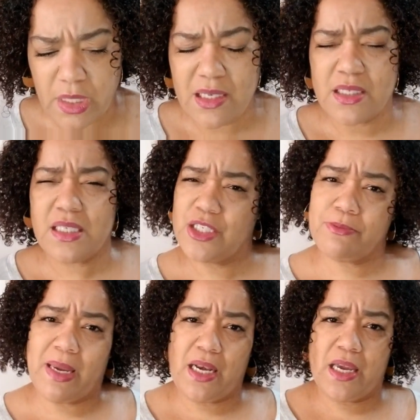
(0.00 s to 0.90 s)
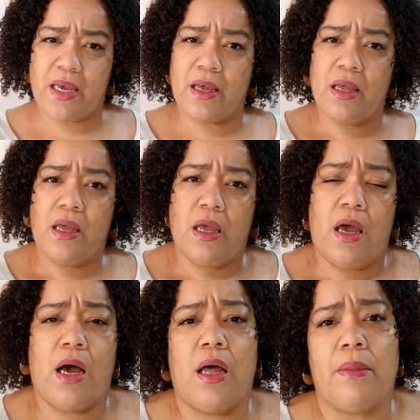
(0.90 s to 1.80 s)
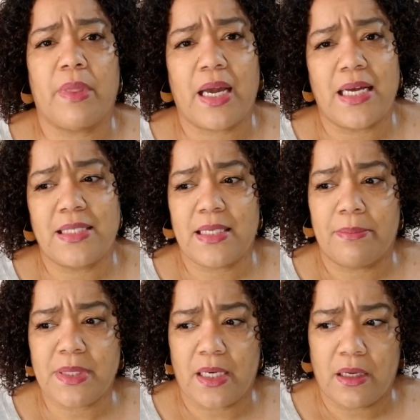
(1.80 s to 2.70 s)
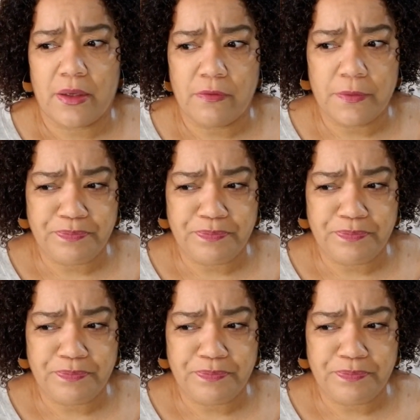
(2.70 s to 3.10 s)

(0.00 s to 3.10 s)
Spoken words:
Stitch Mania, the concept of